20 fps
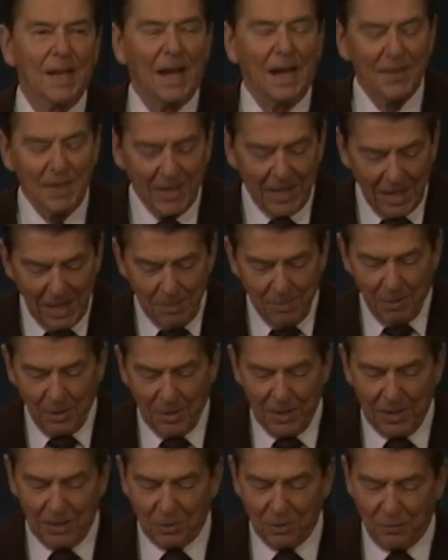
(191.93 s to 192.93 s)
I think any
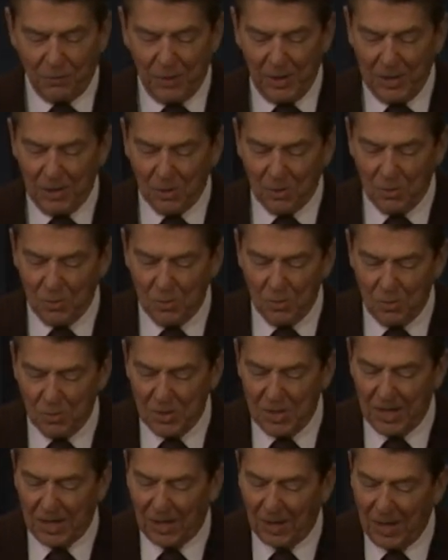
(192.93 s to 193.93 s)
political figure who
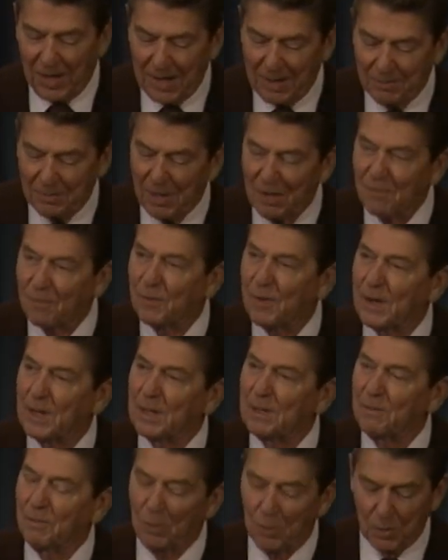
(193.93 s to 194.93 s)
declaimed in front
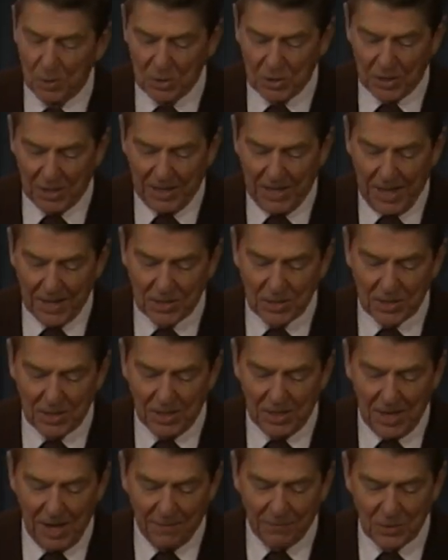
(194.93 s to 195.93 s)
of the voters against the
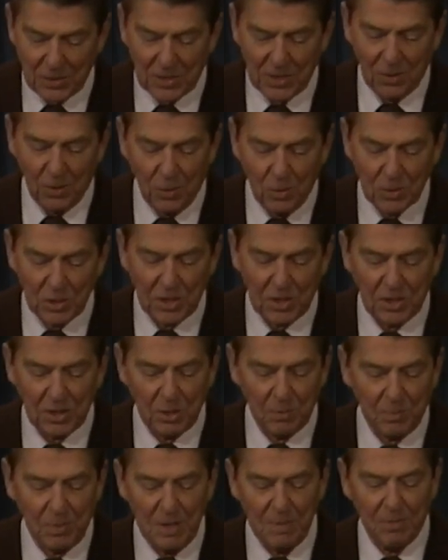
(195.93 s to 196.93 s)
deficit owes it to
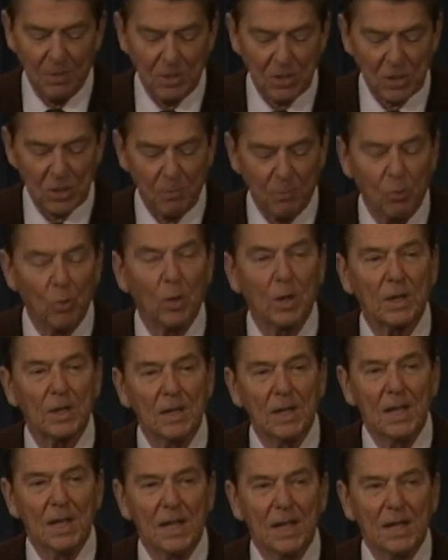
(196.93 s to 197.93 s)
the people to support
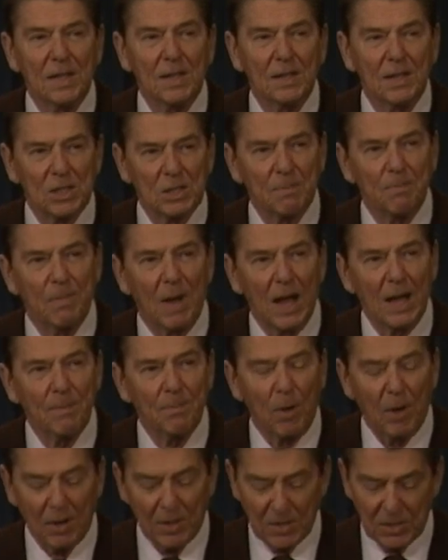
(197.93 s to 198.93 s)
this
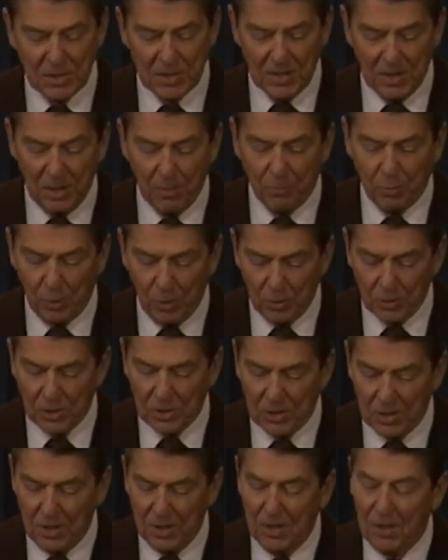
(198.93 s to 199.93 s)
bipartisan
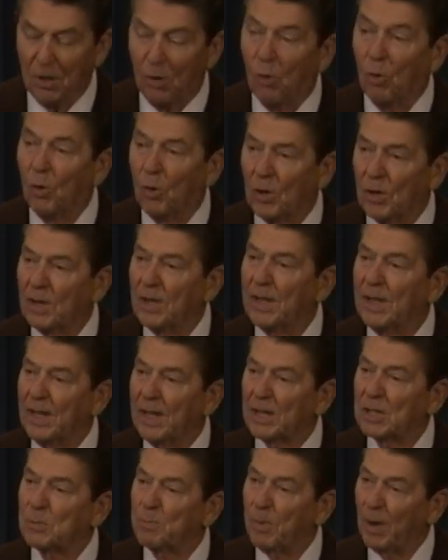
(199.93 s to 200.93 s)
approach or
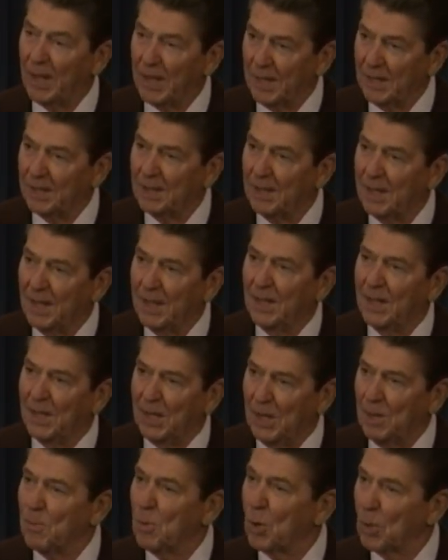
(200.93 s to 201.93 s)
explain
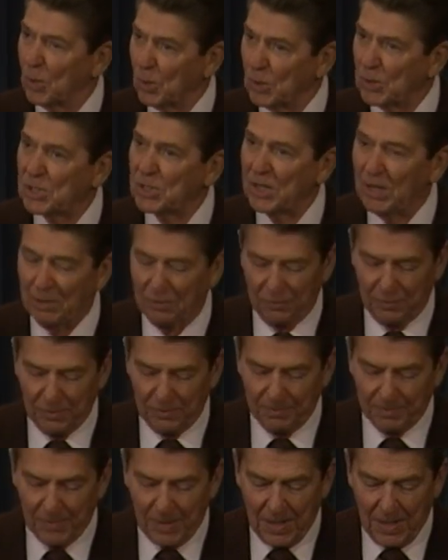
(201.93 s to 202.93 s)
him or herself.
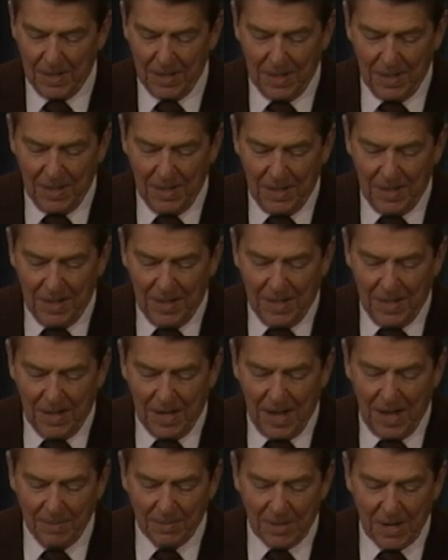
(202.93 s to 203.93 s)

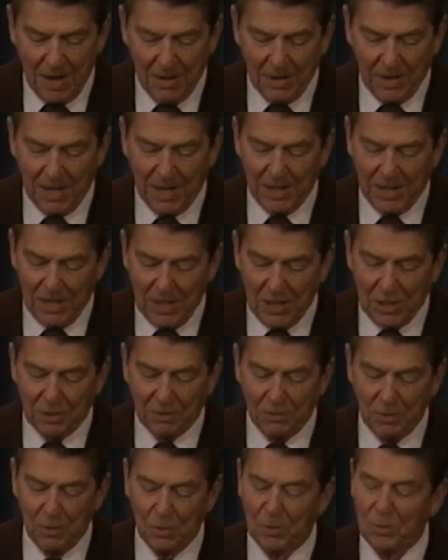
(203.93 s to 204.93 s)
I'm counting on each
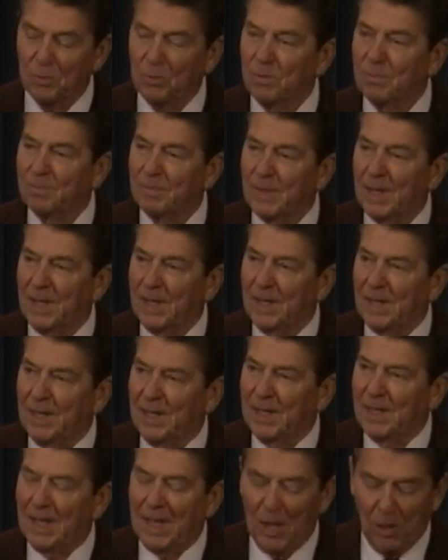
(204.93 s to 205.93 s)
of you to
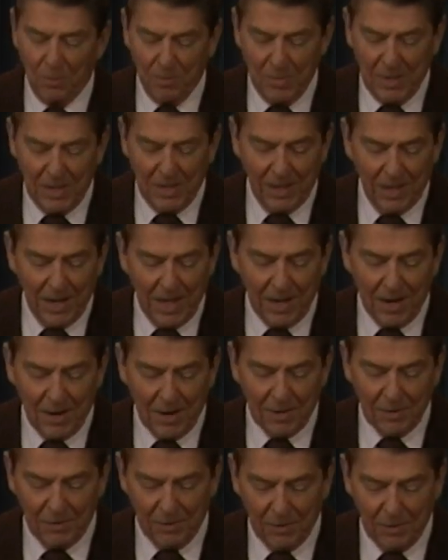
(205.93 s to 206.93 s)
help me let
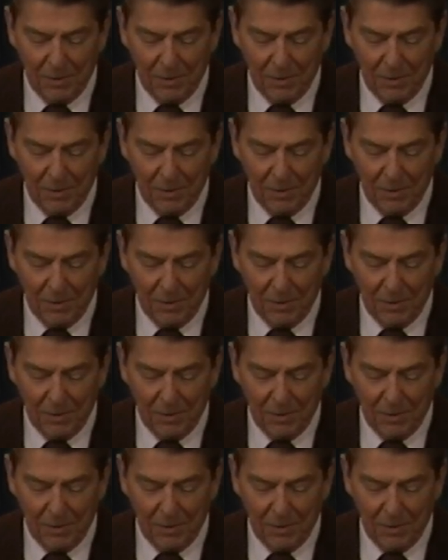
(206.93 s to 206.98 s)
our